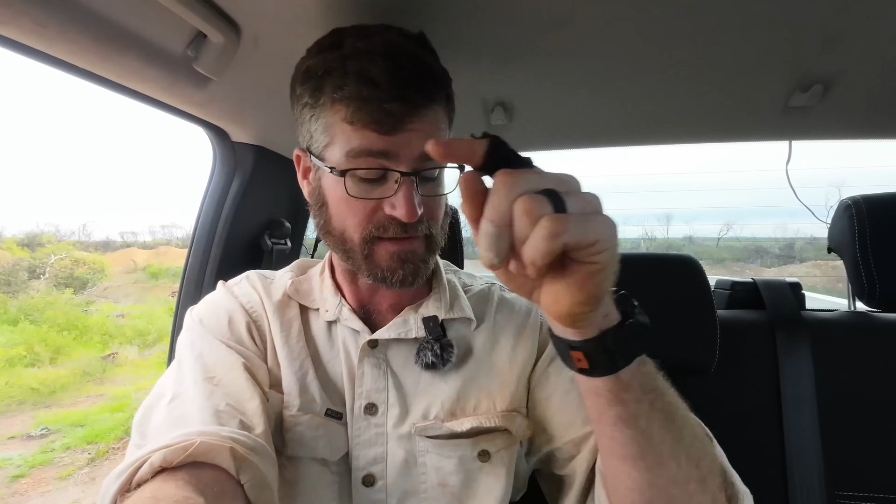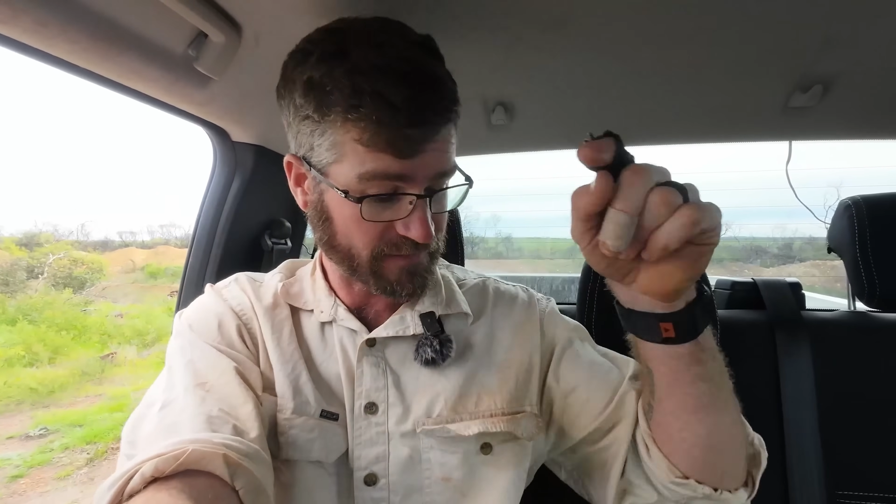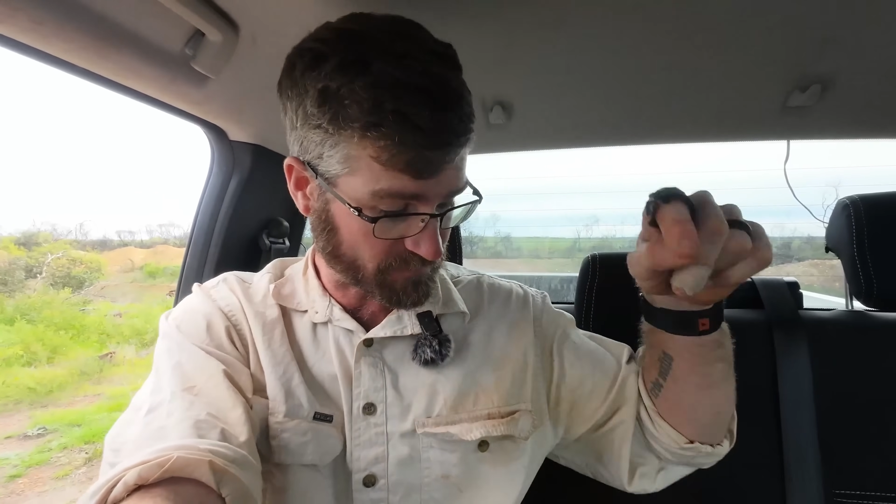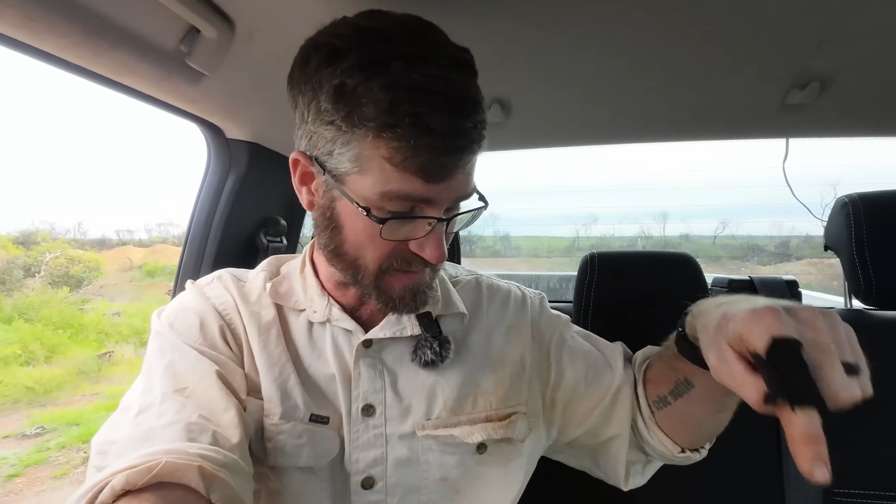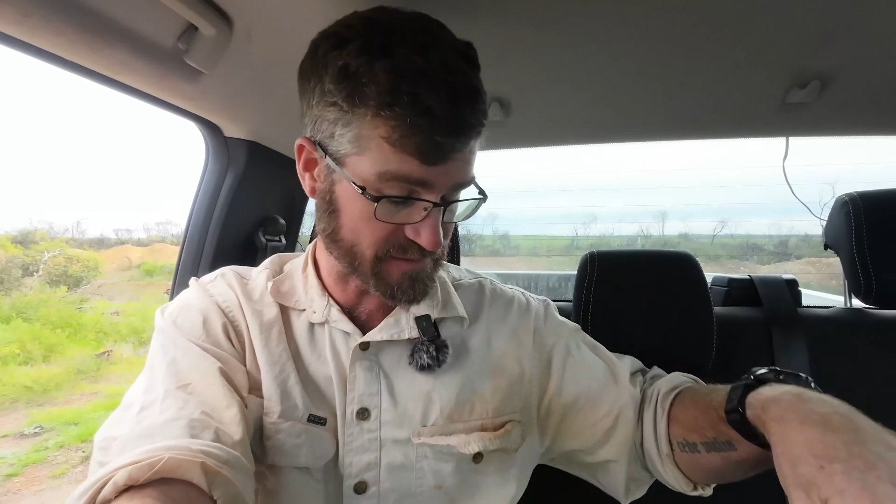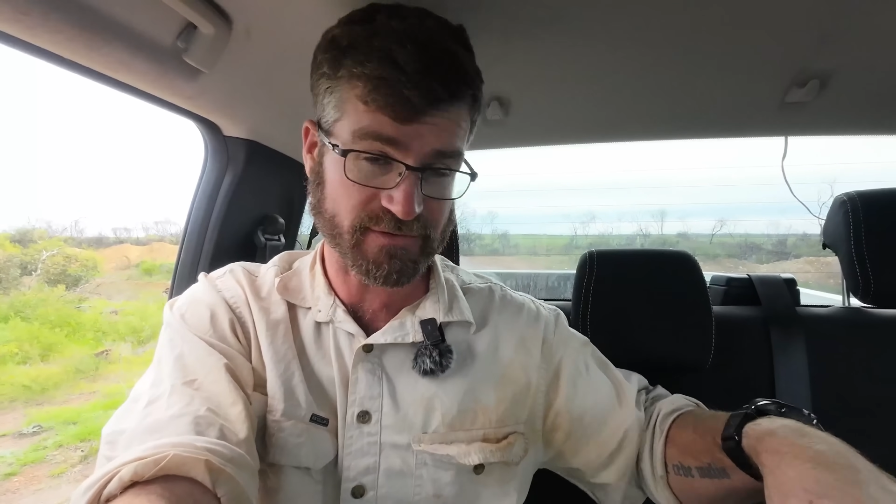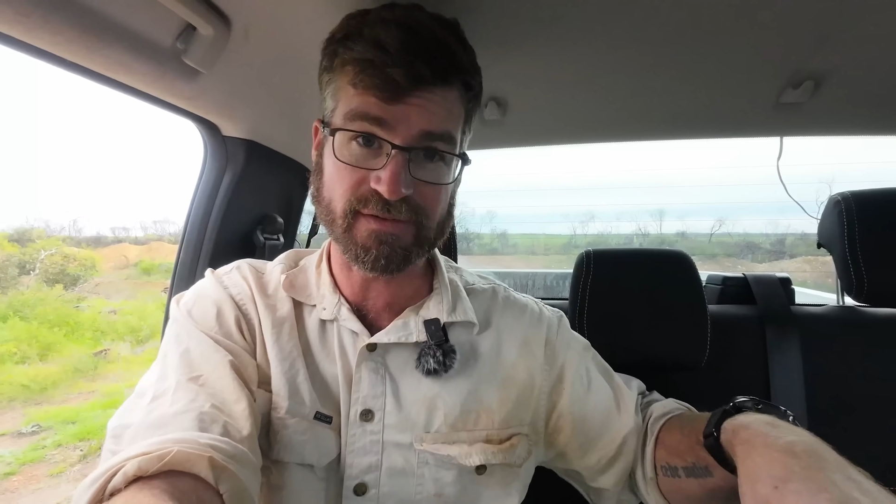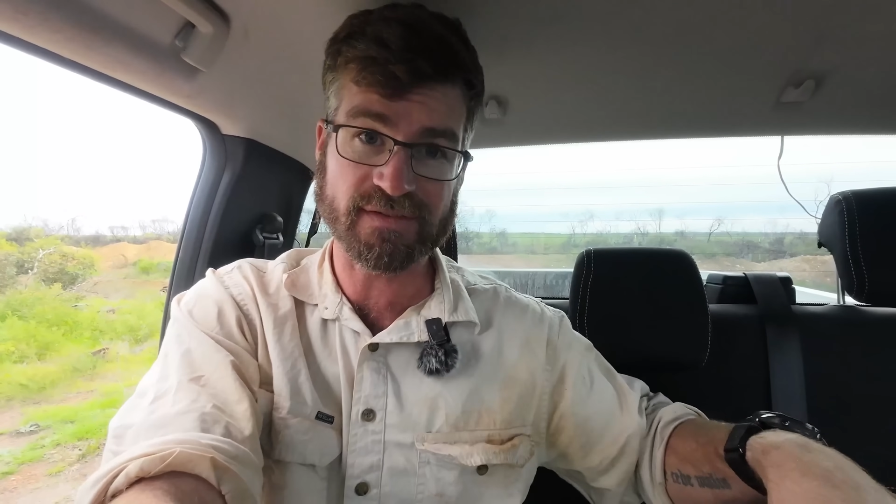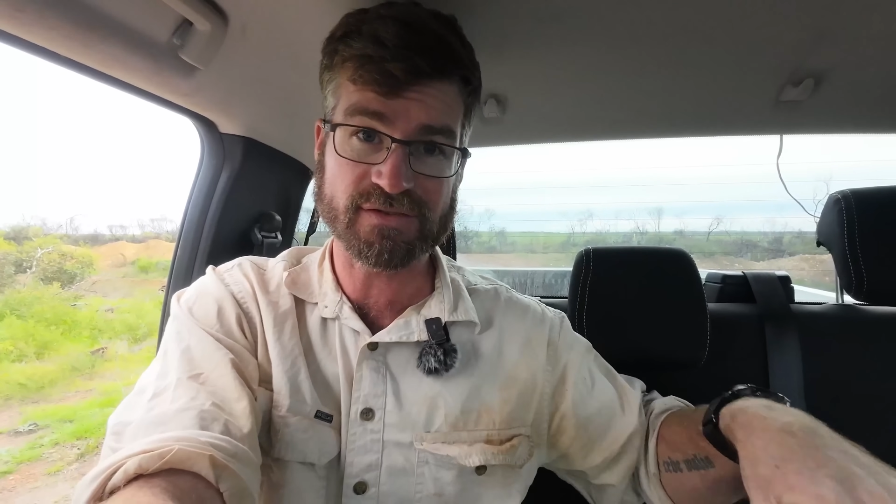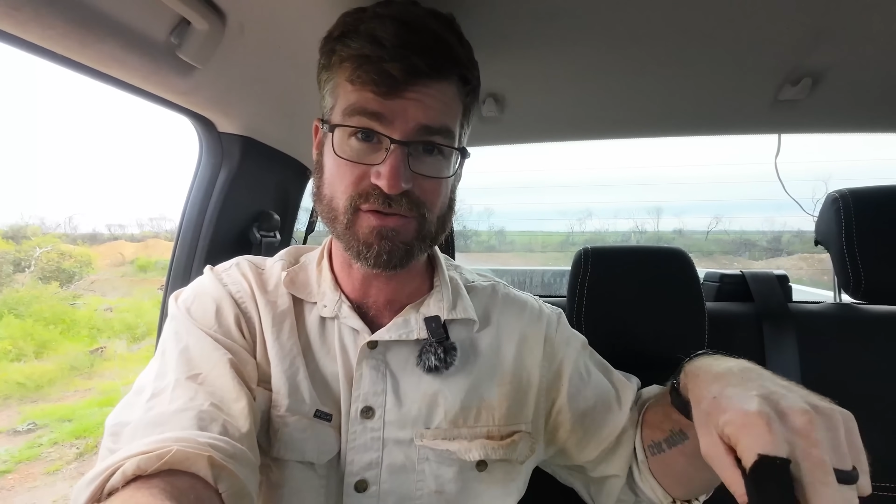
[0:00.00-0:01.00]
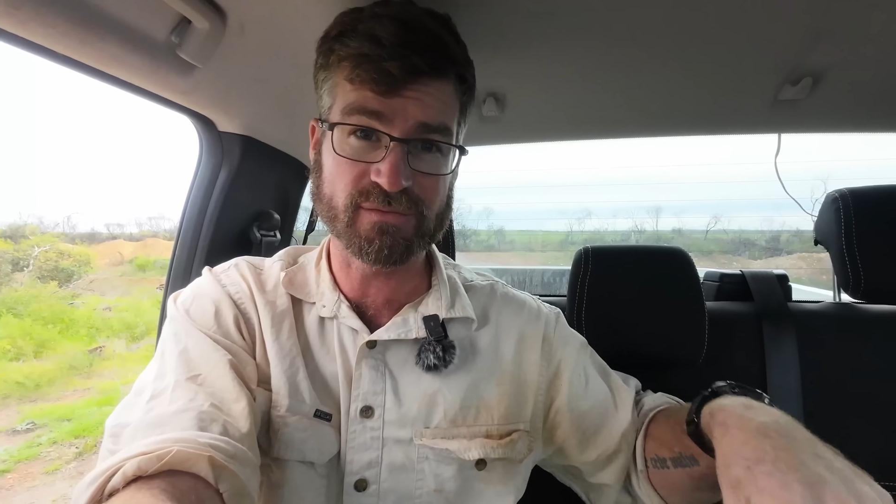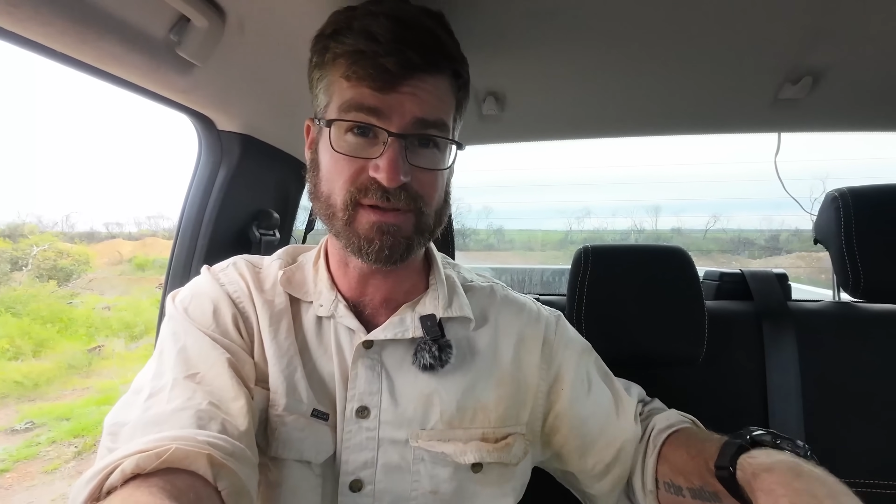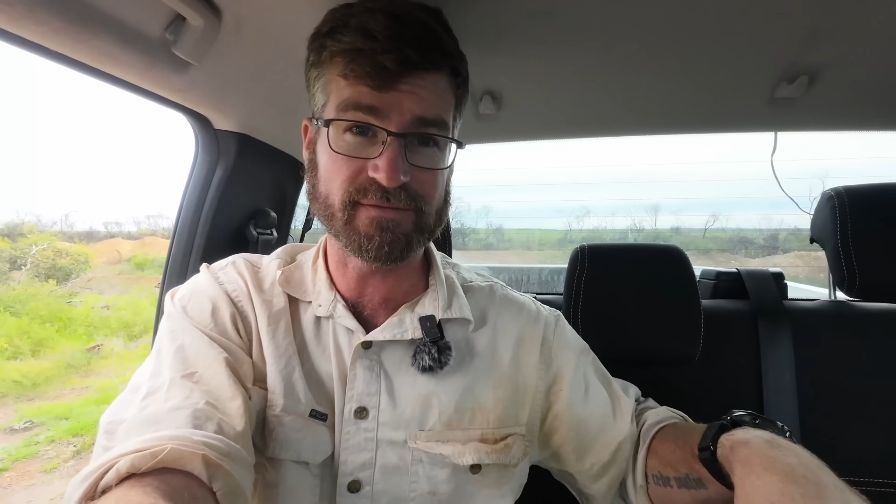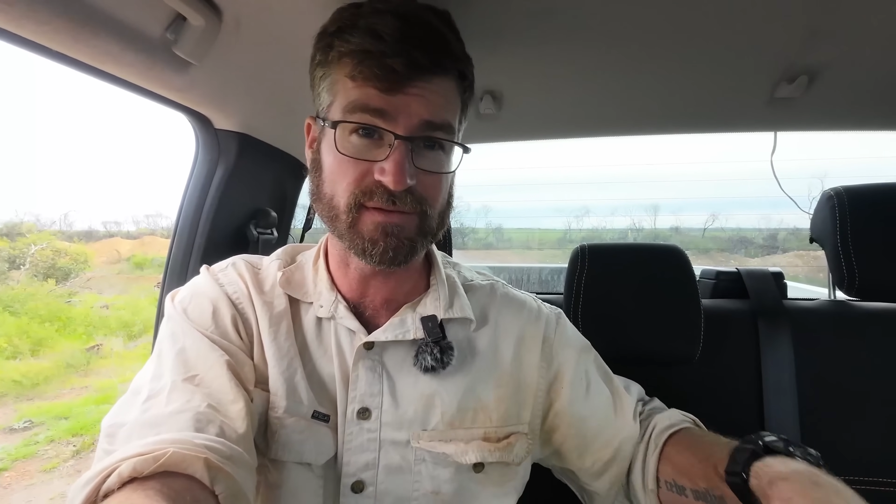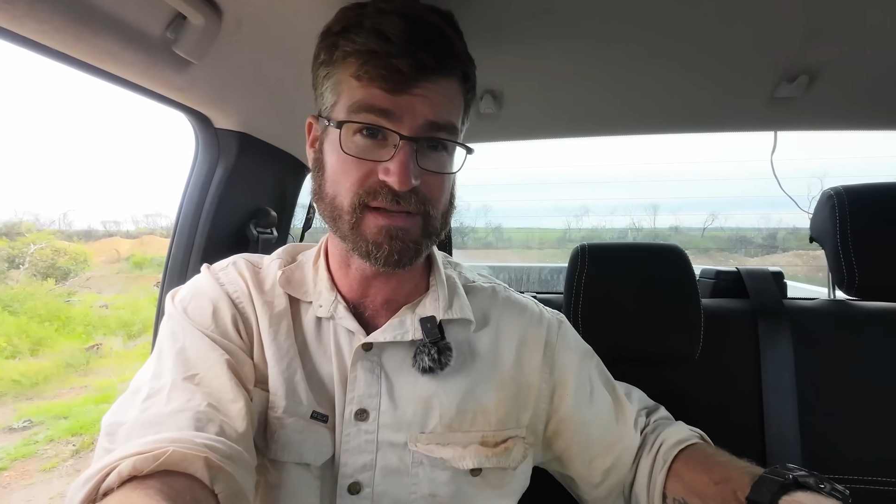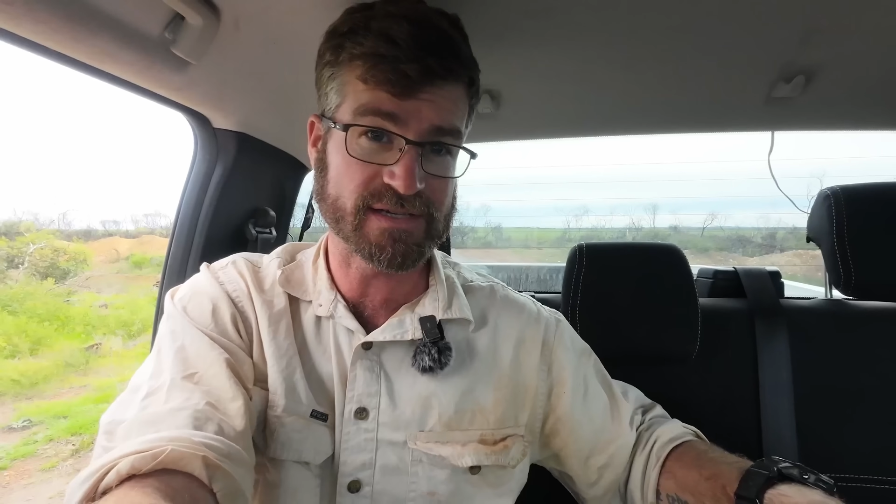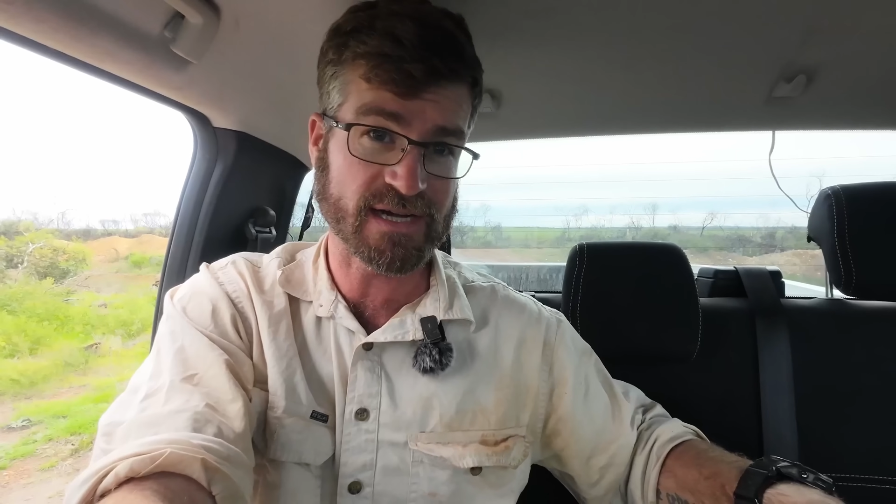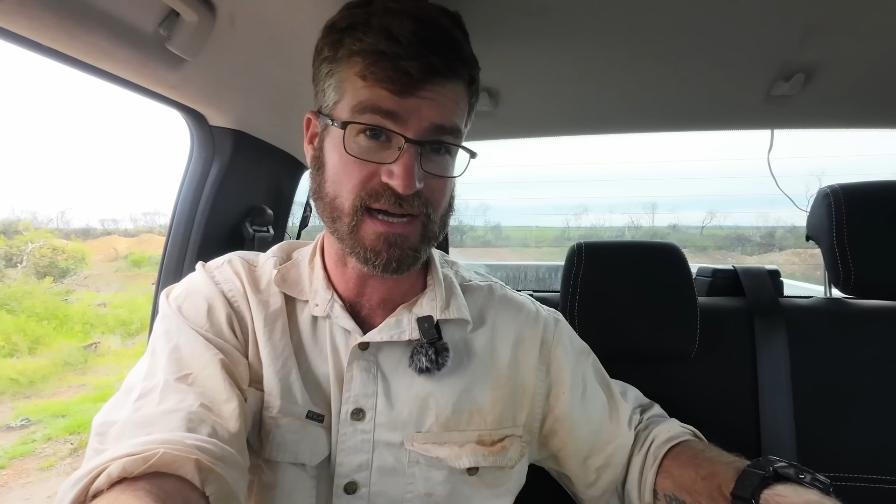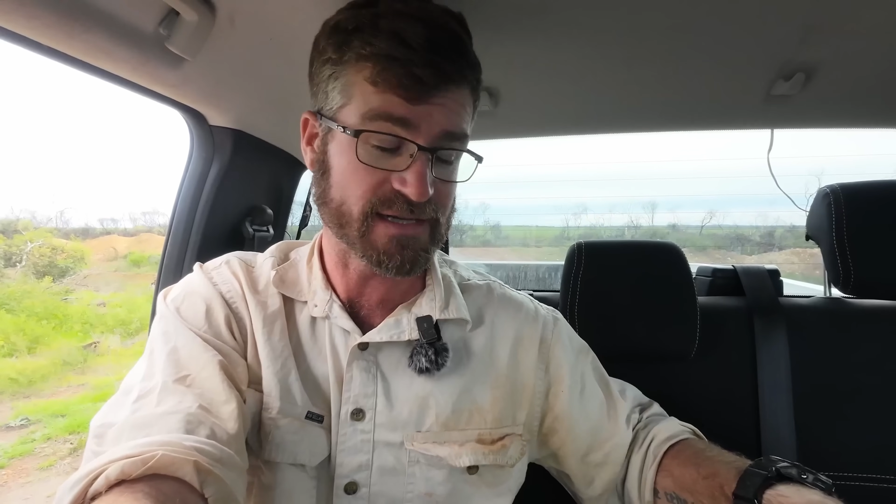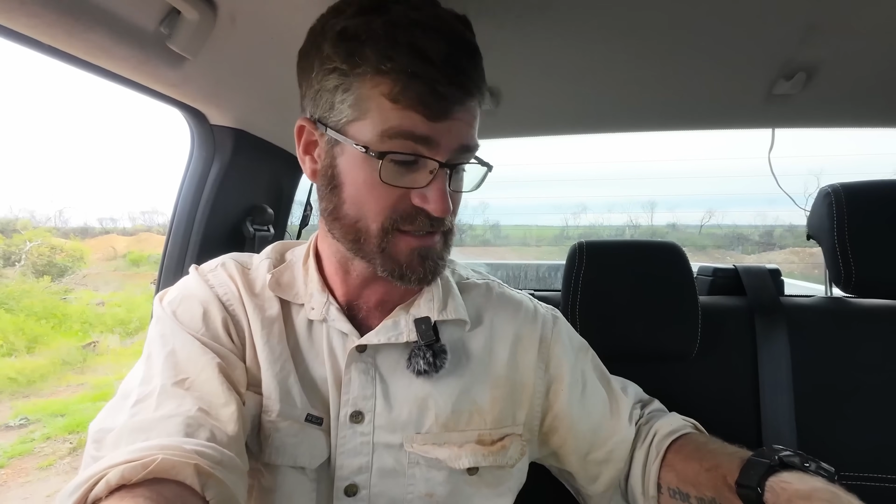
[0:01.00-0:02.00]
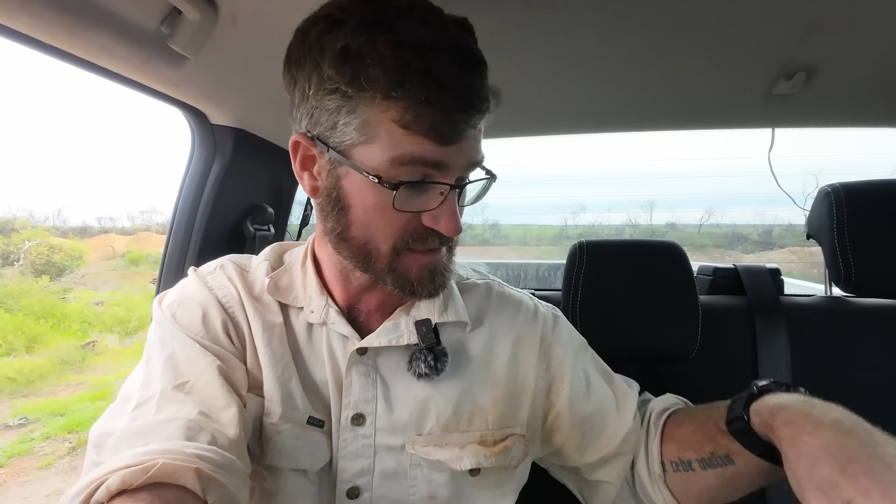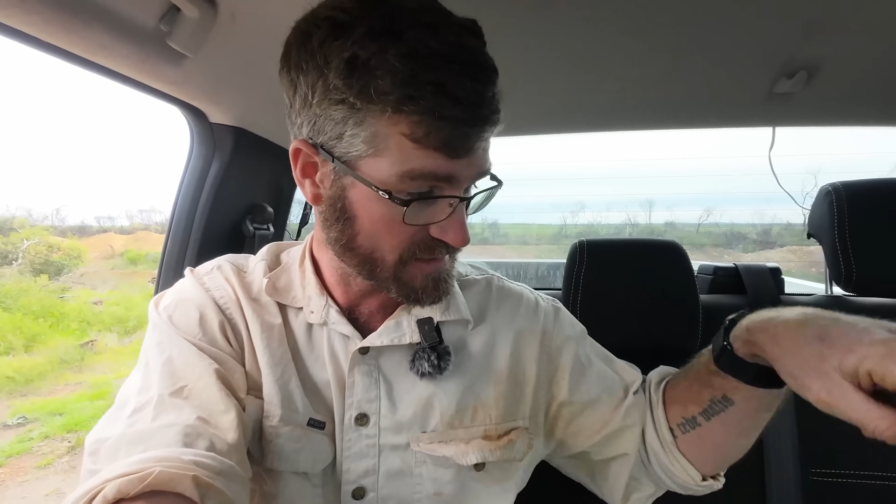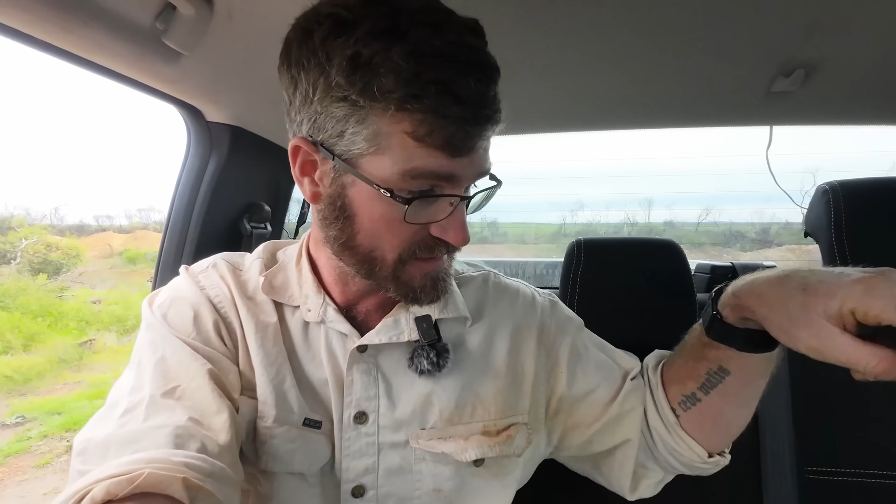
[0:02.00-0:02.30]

these batteries should be fully charged.